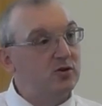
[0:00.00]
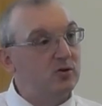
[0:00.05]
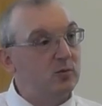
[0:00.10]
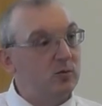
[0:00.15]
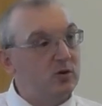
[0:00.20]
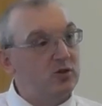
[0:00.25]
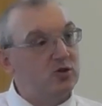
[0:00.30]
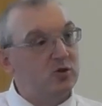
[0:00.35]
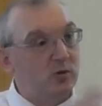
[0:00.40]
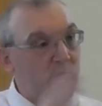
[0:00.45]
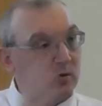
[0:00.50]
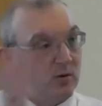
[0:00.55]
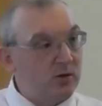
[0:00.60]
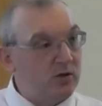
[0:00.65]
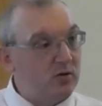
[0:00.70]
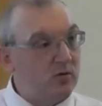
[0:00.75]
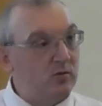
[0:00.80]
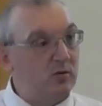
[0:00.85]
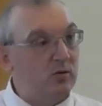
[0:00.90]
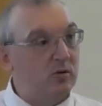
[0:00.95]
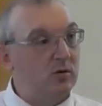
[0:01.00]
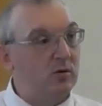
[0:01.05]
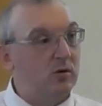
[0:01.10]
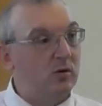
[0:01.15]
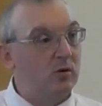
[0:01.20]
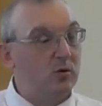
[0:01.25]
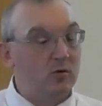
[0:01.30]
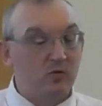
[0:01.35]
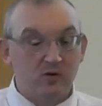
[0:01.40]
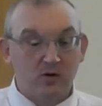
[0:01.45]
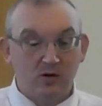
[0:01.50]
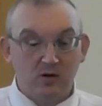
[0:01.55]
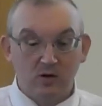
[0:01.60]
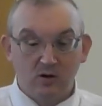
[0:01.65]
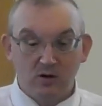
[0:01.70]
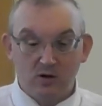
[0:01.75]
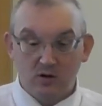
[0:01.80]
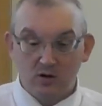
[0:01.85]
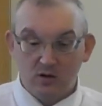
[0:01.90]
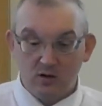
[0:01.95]
the ones who are going to rule over
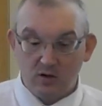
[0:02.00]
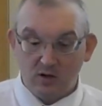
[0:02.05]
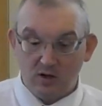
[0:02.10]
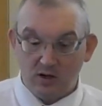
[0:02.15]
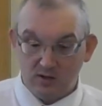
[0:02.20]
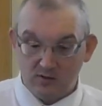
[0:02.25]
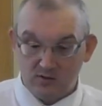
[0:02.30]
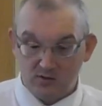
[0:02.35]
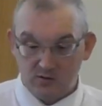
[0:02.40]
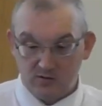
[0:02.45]
us.